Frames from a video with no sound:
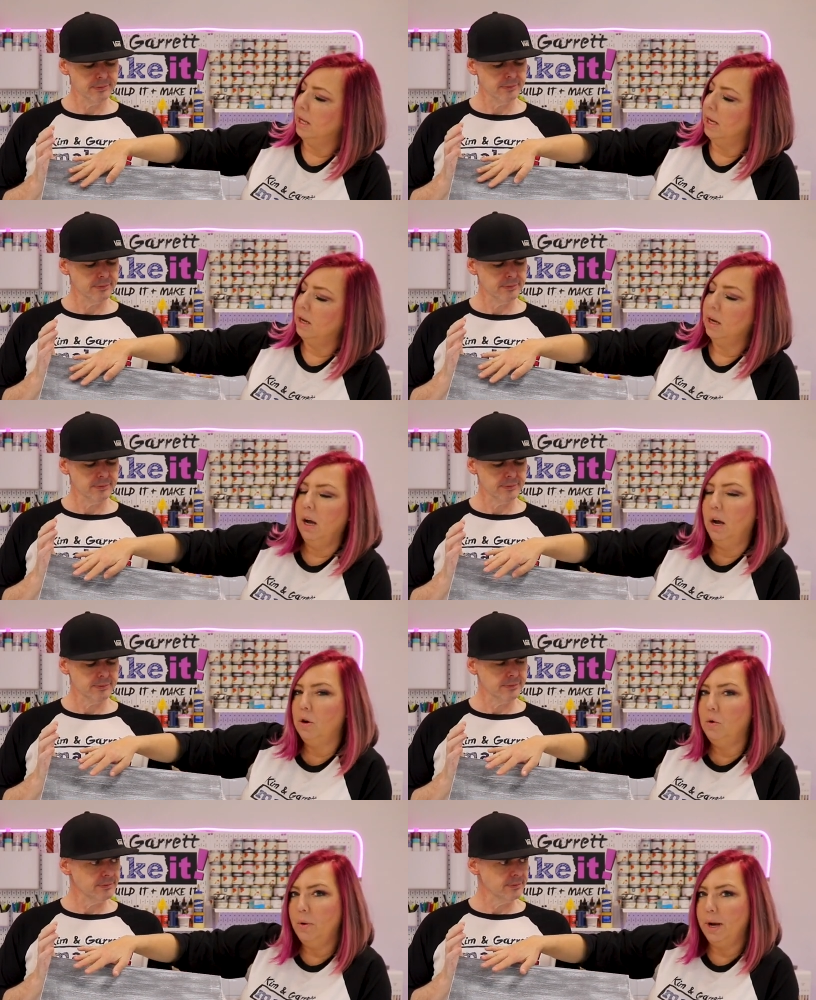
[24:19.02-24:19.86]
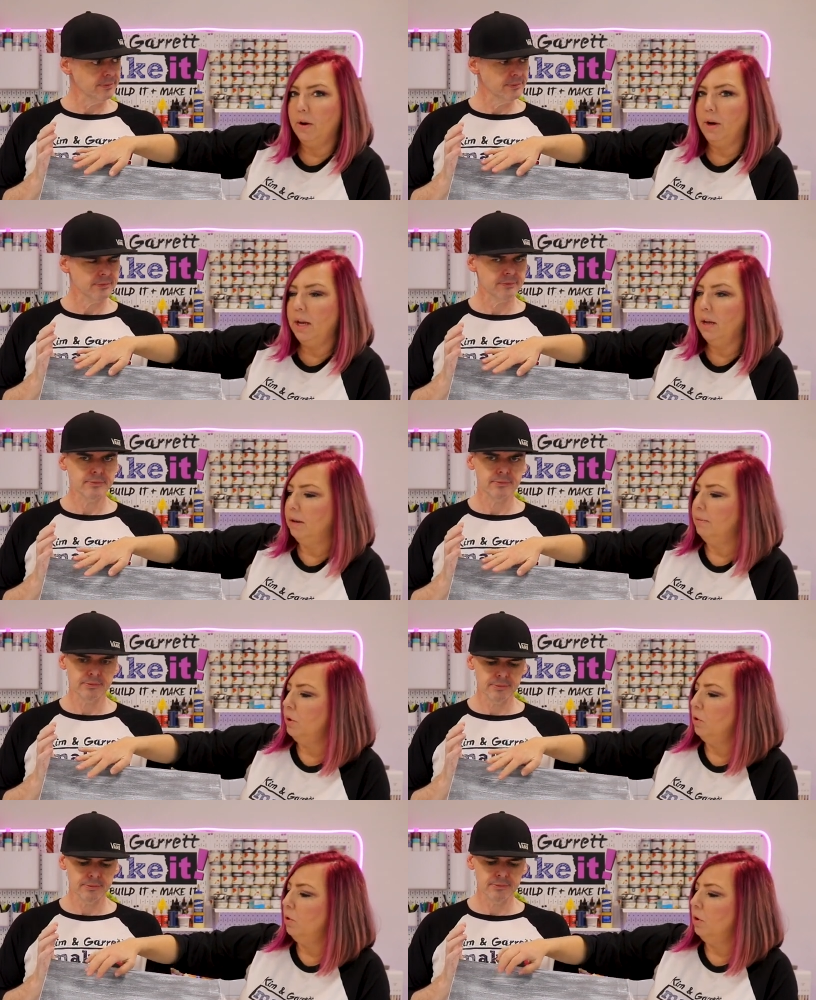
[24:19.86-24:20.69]
Speaker 1: like aquarium
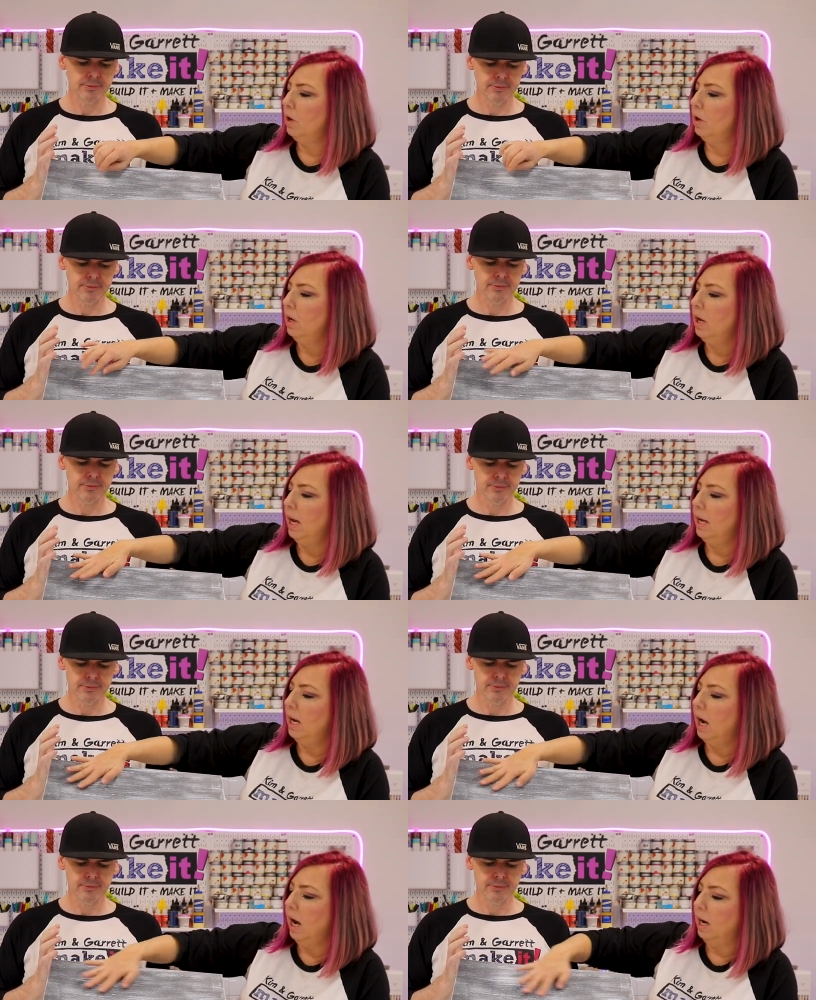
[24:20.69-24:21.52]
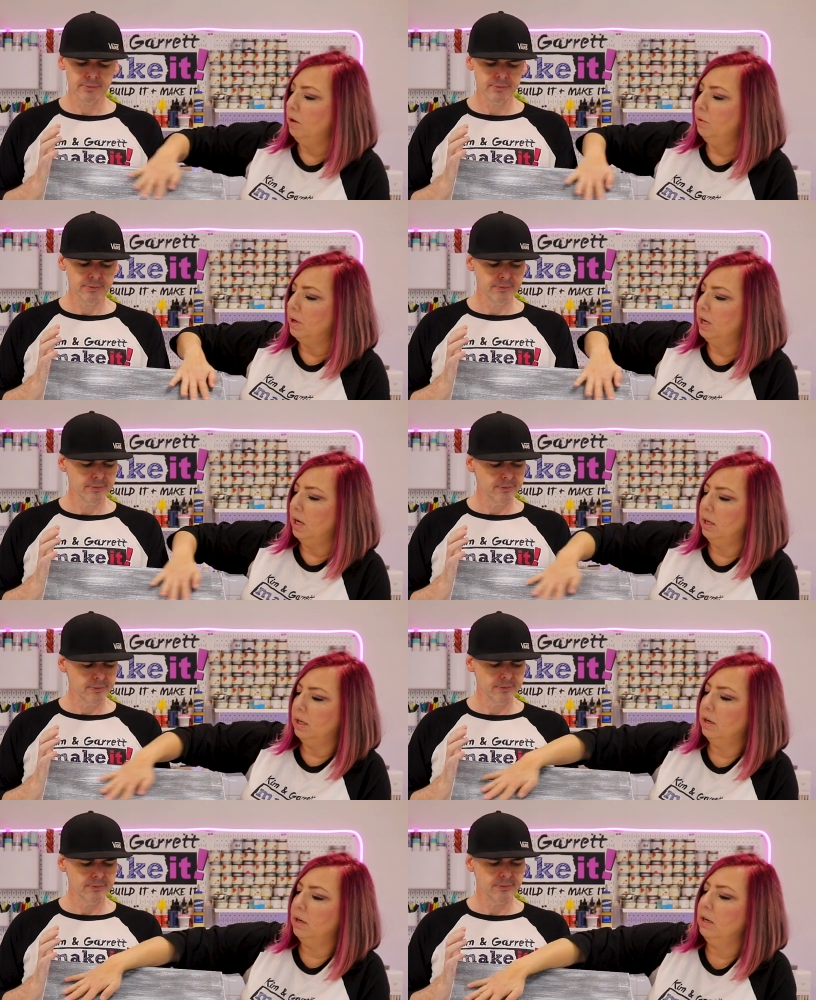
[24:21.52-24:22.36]
or an aqua
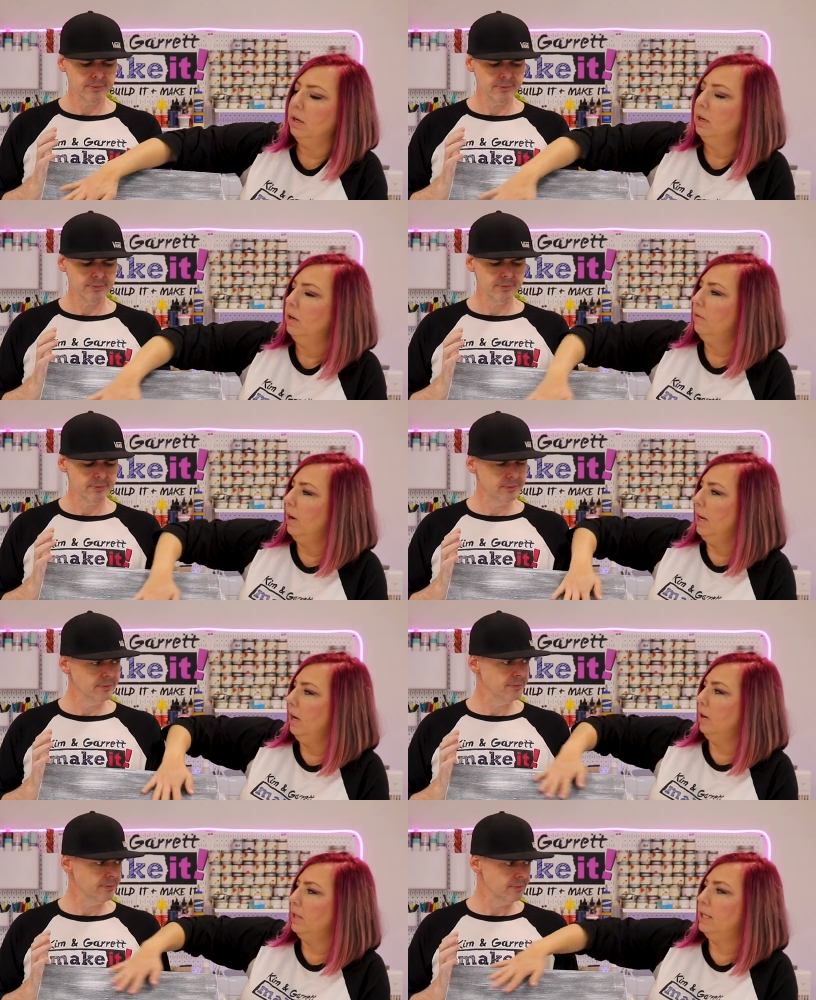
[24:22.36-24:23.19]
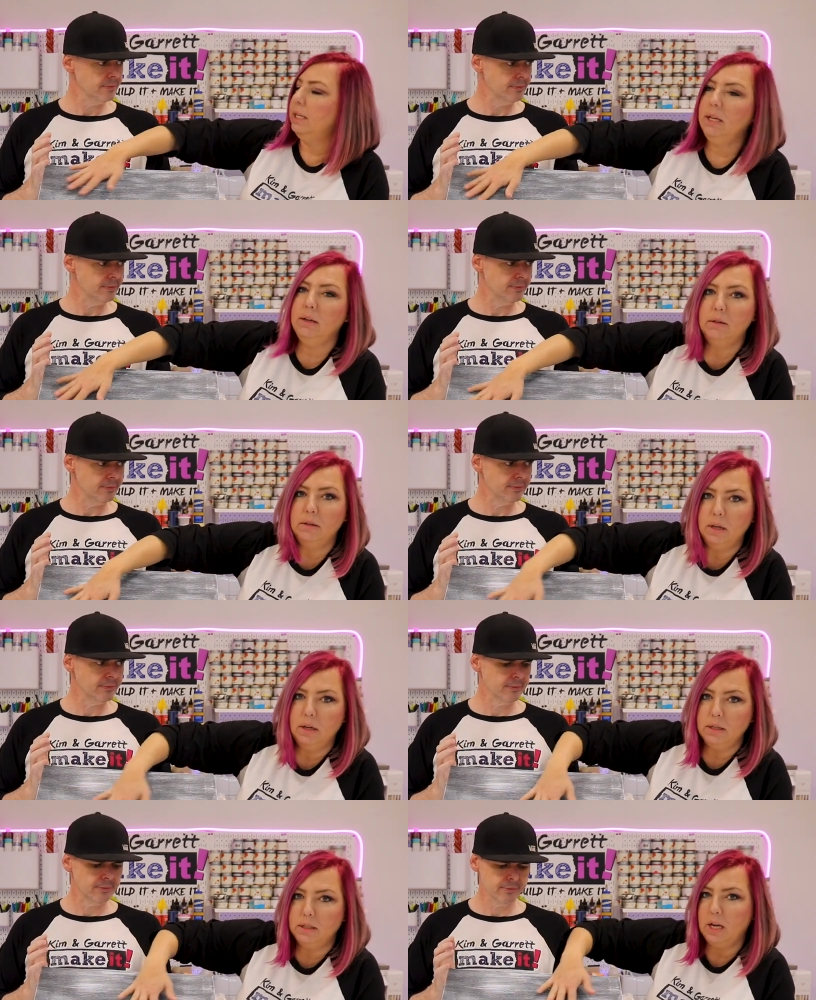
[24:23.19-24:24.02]
color right here, teal mm -hmm.
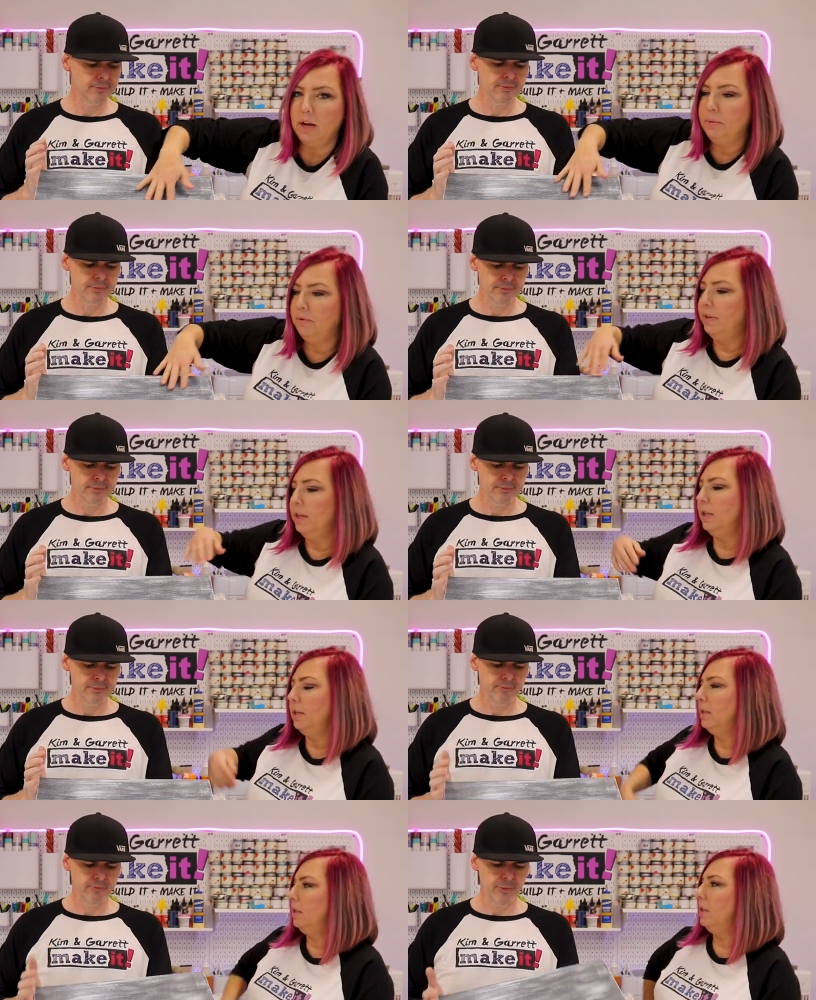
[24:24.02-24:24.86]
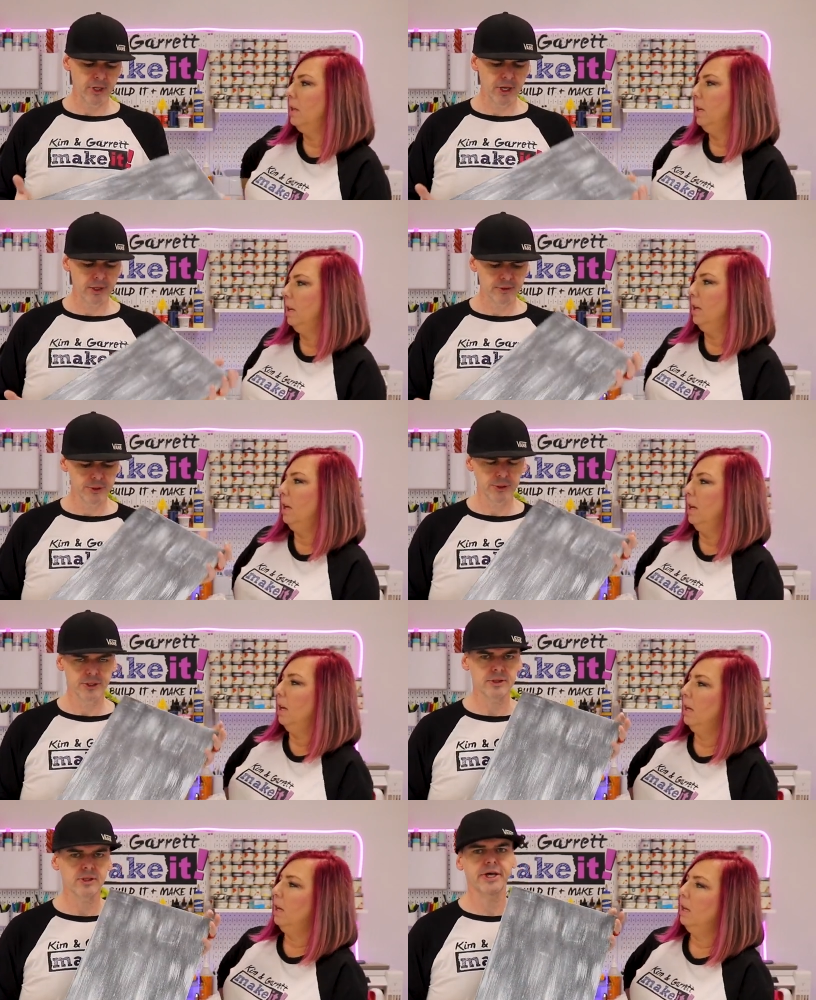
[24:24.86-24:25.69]
on top of this.
Speaker 2: Yeah, you
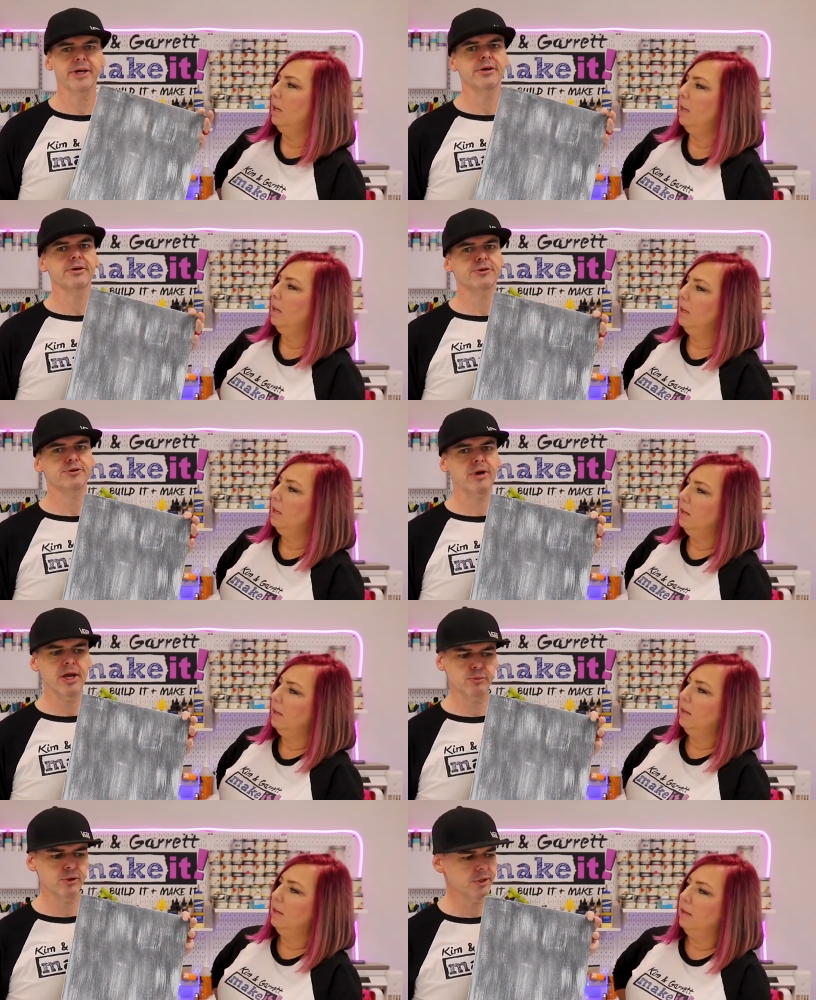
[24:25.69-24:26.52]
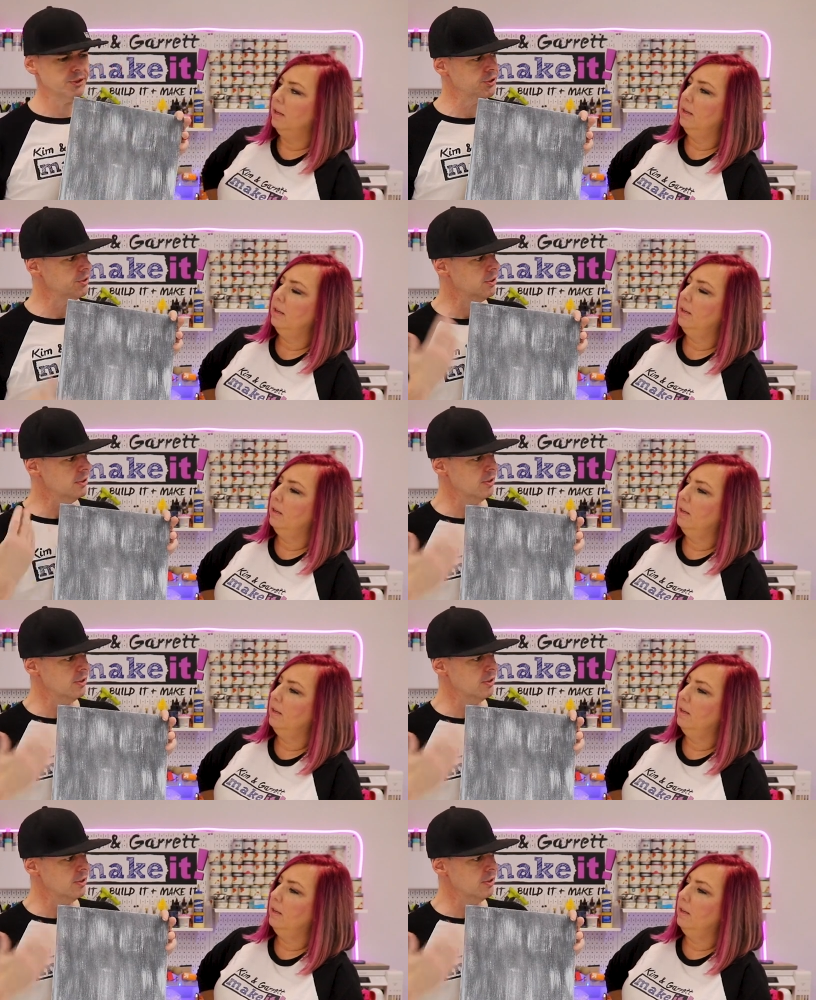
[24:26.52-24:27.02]
can layer dry brush